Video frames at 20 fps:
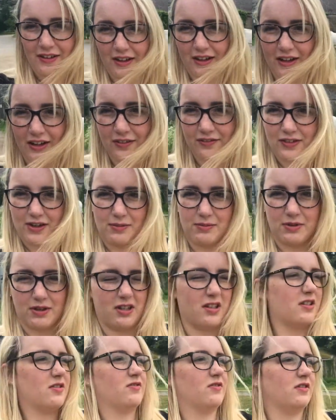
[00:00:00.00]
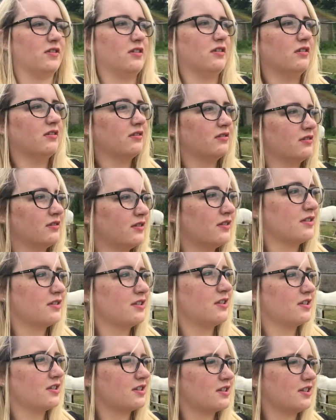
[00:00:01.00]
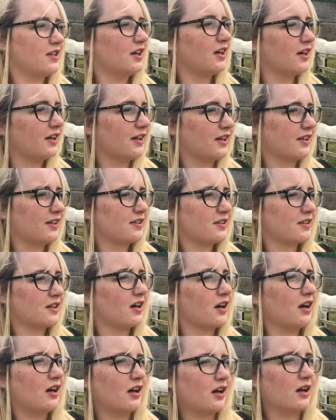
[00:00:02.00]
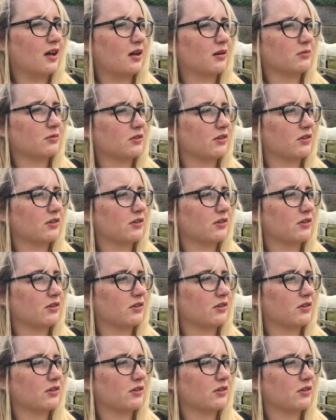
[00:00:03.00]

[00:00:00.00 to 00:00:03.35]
Aren't they beautiful? Such nice, calm